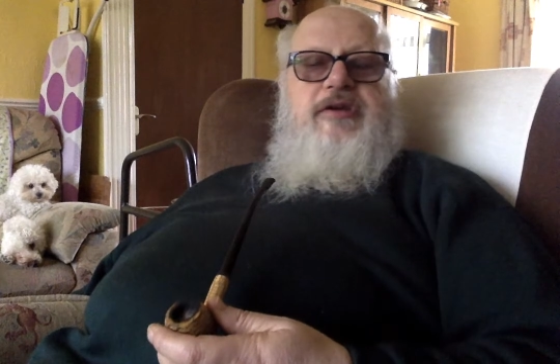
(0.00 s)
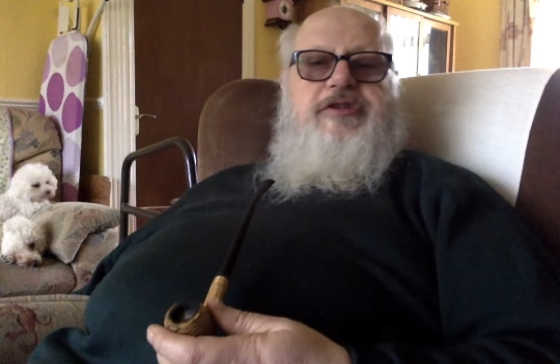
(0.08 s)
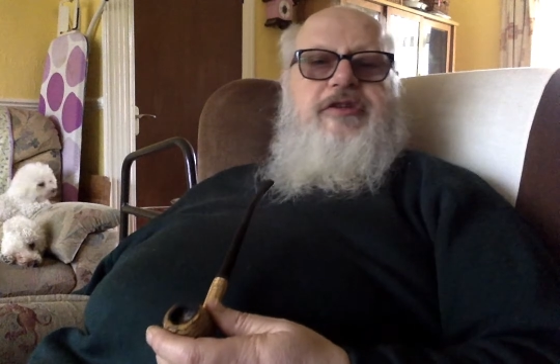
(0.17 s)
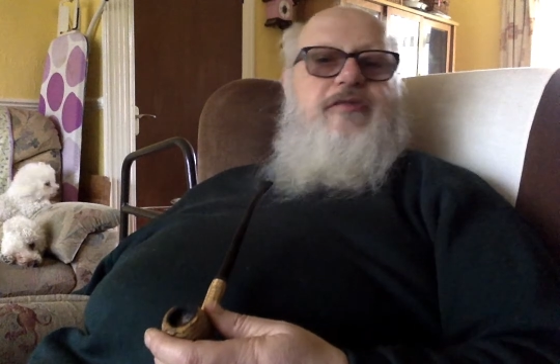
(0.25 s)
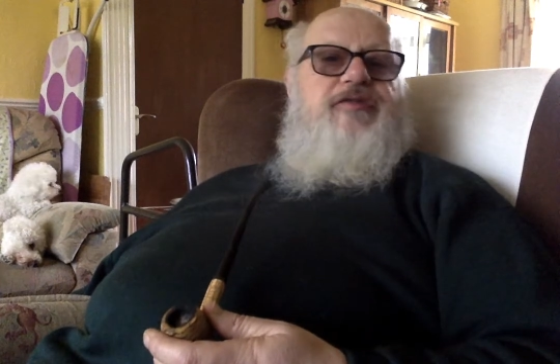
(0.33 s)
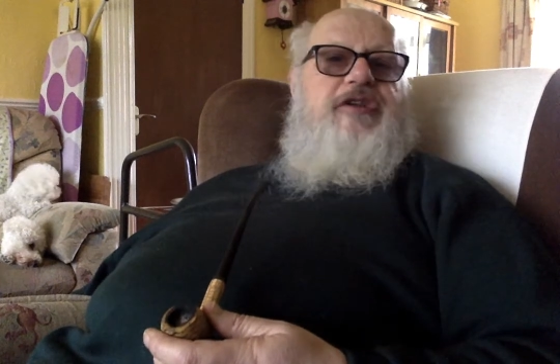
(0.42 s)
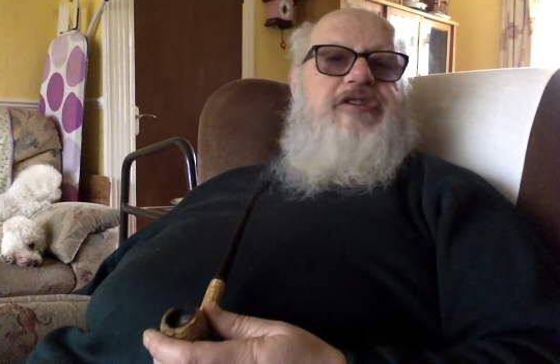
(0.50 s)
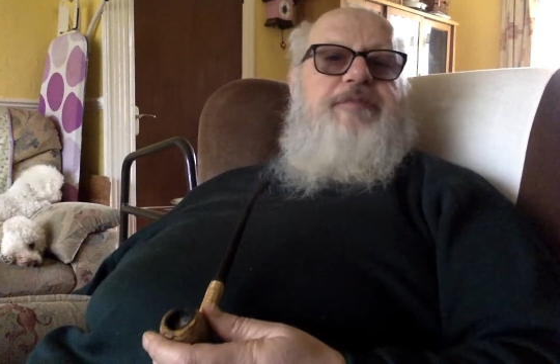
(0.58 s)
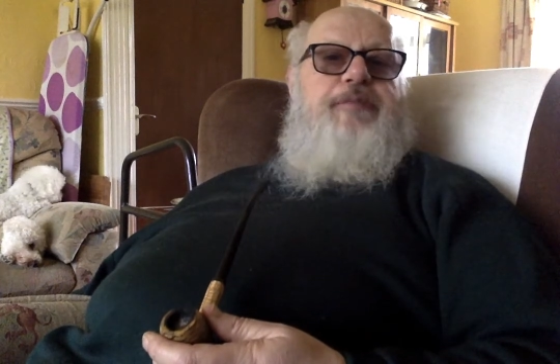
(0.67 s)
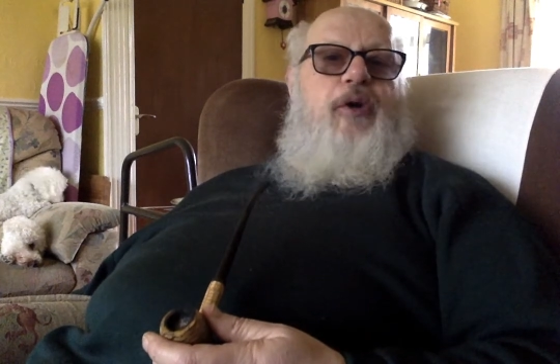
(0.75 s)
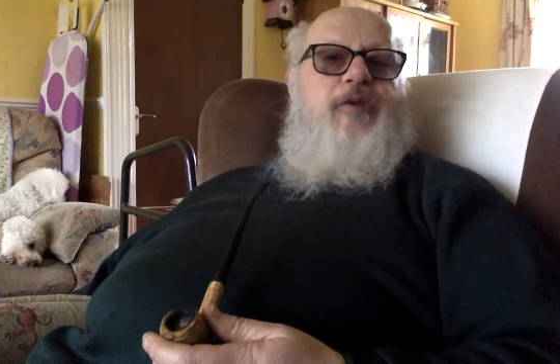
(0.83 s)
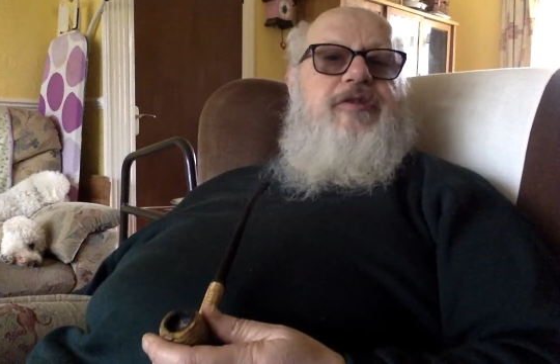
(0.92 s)
sort of
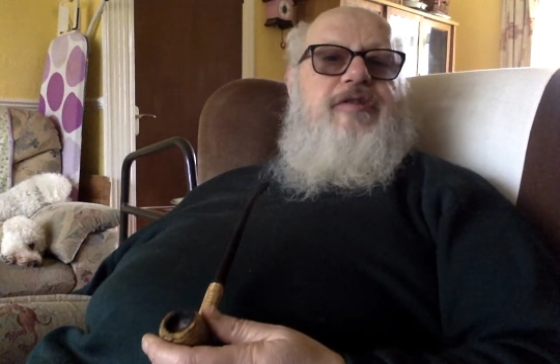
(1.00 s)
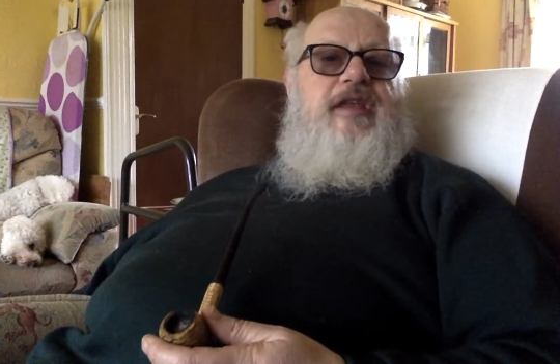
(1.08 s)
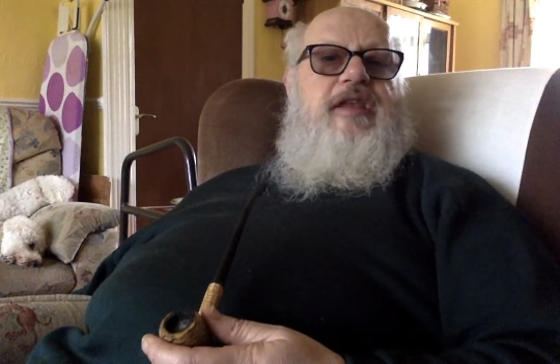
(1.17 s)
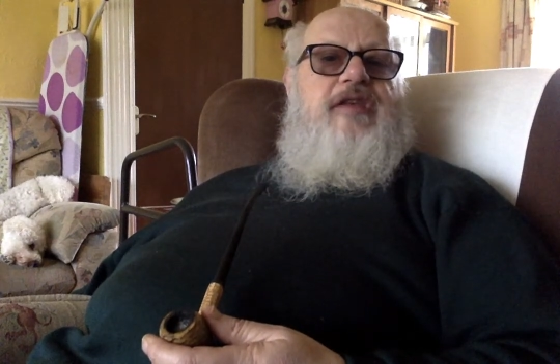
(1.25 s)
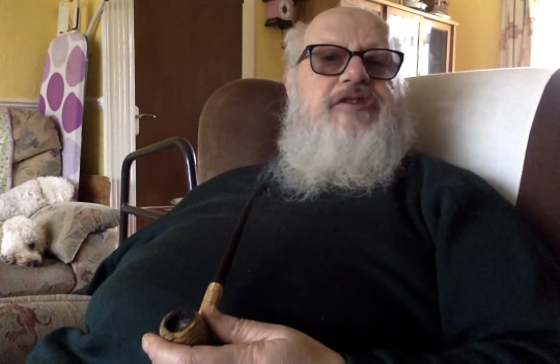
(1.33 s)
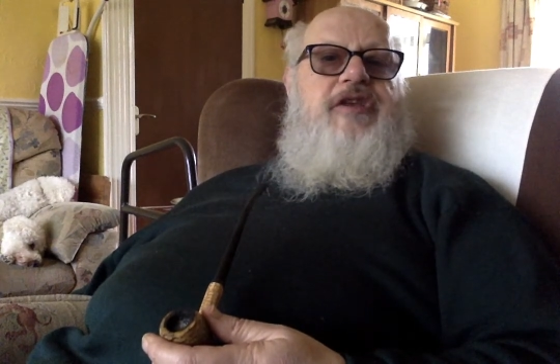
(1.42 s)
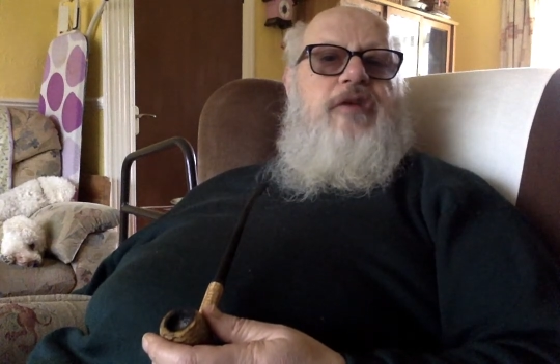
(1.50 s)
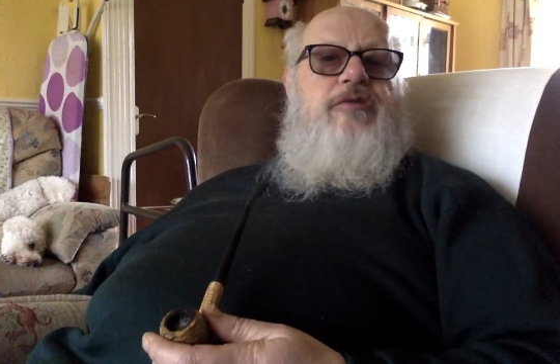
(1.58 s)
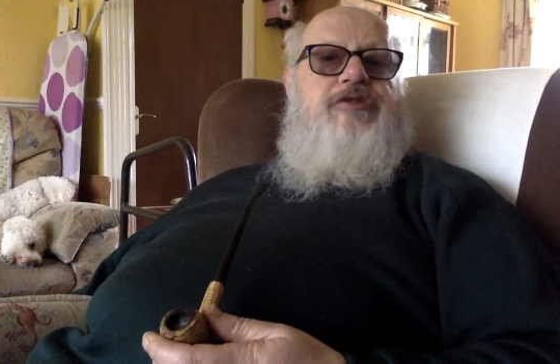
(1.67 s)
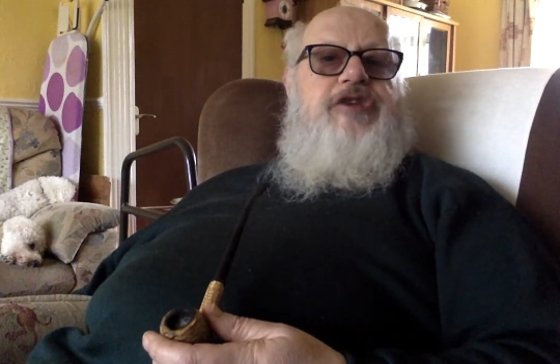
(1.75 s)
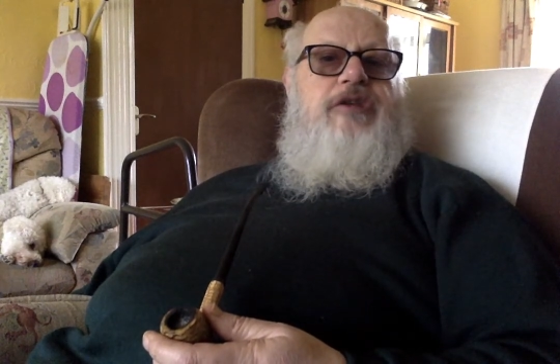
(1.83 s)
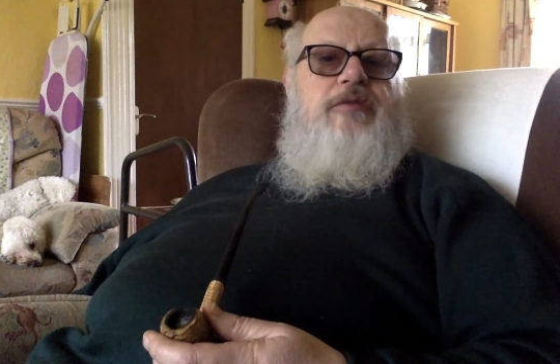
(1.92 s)
disappointed that there's no
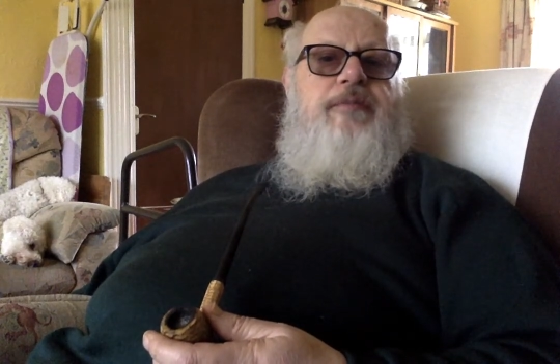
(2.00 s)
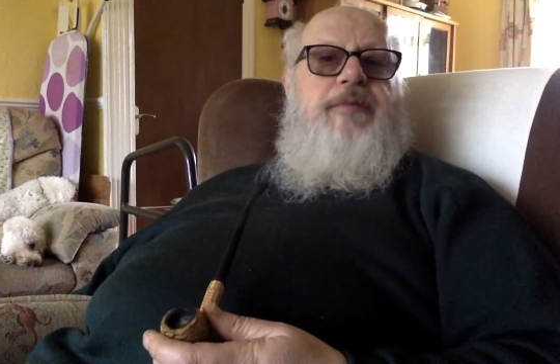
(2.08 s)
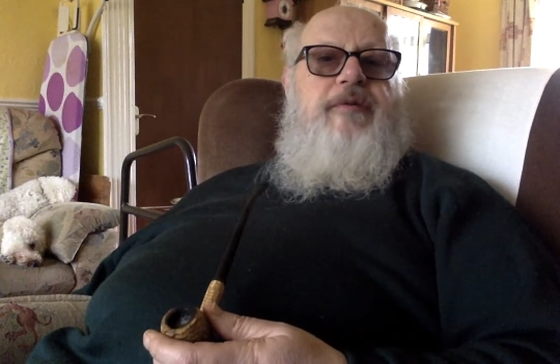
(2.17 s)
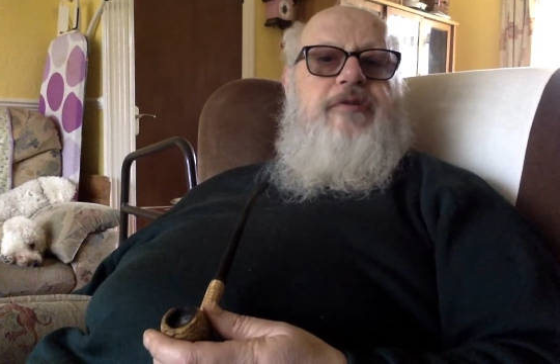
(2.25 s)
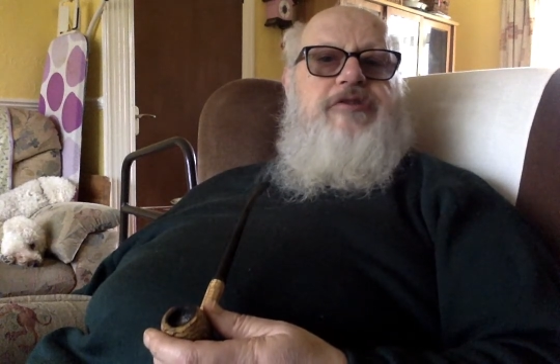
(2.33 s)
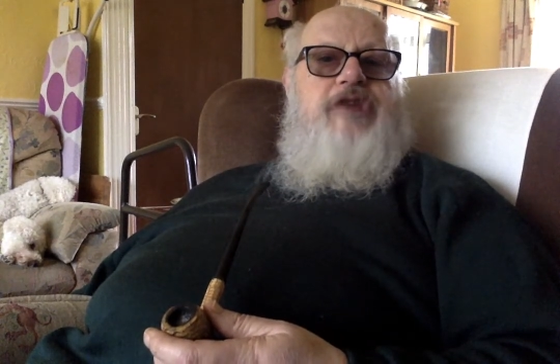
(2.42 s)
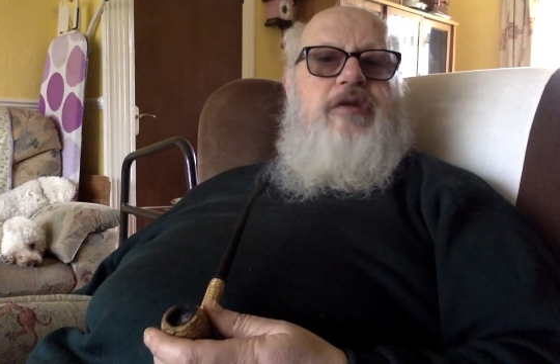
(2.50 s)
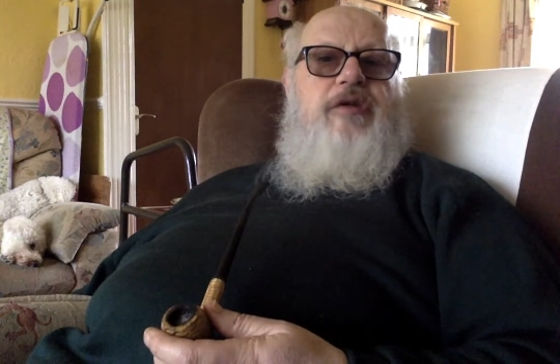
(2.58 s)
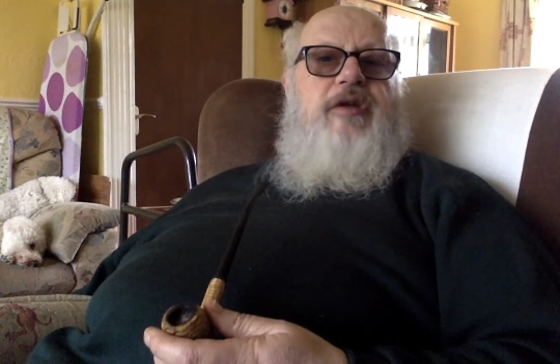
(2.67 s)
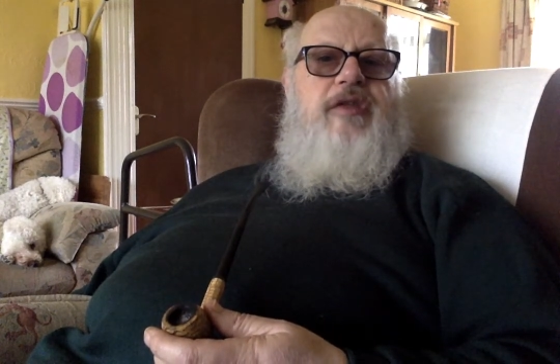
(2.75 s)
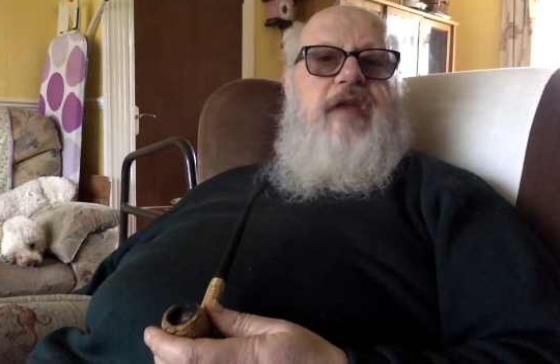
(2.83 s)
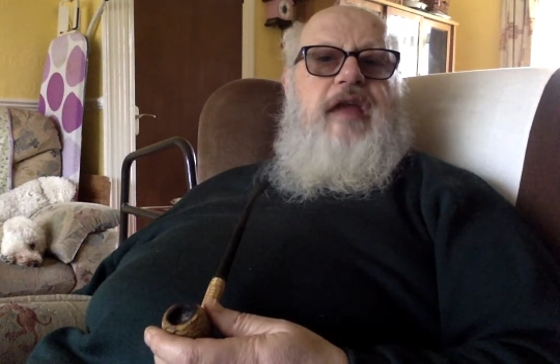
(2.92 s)

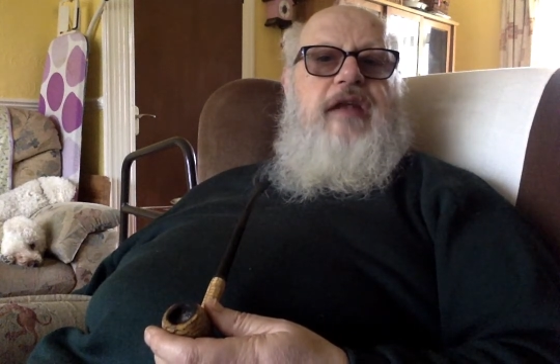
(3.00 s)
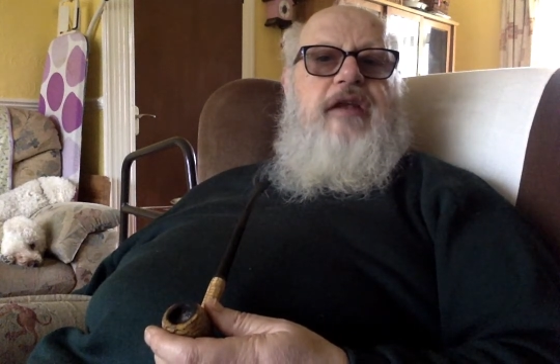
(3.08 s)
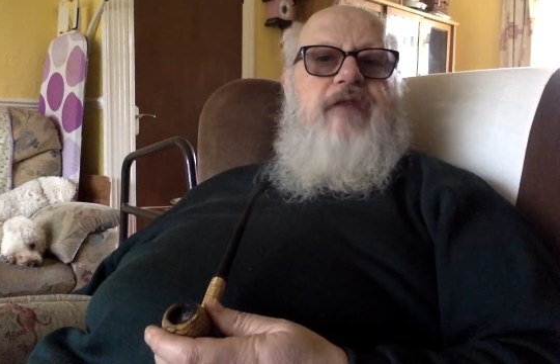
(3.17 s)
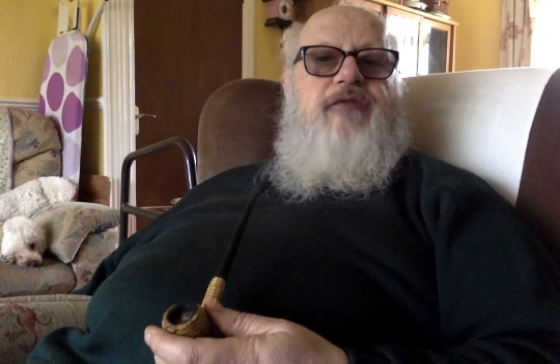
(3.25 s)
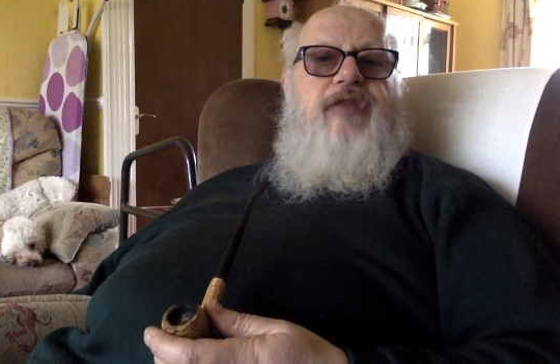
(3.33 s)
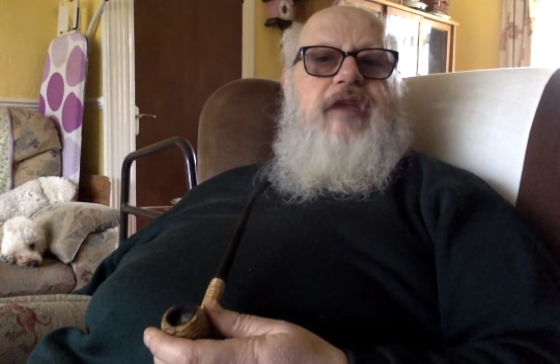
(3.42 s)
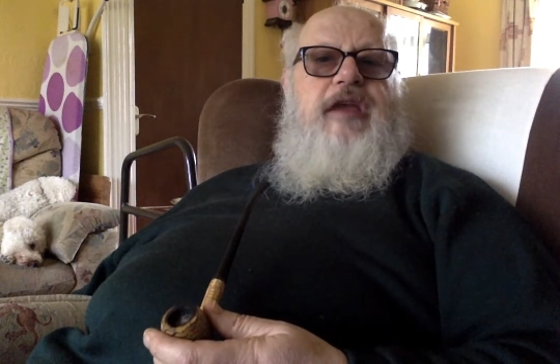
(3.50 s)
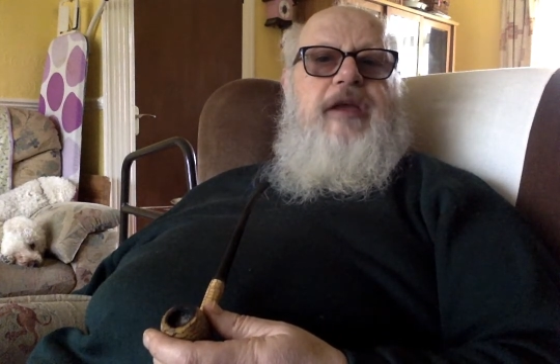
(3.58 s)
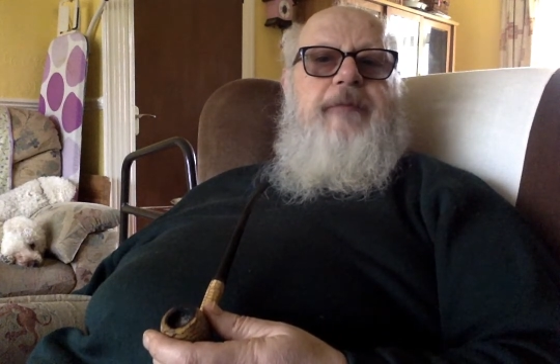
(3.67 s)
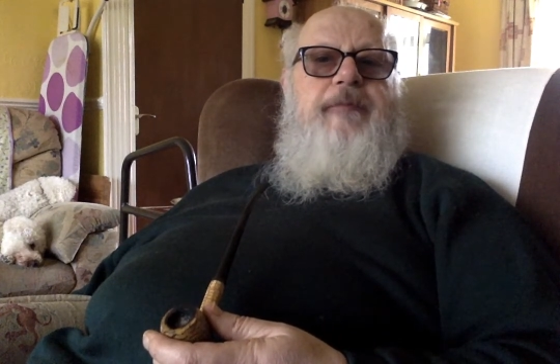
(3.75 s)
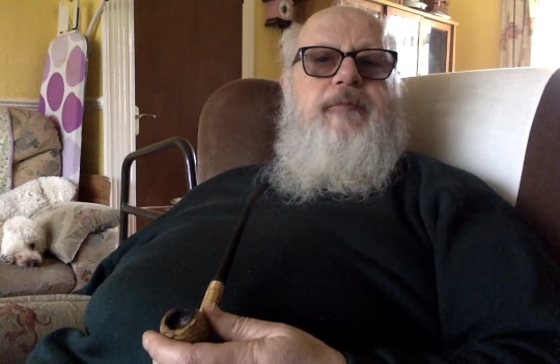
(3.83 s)
joke at the end of the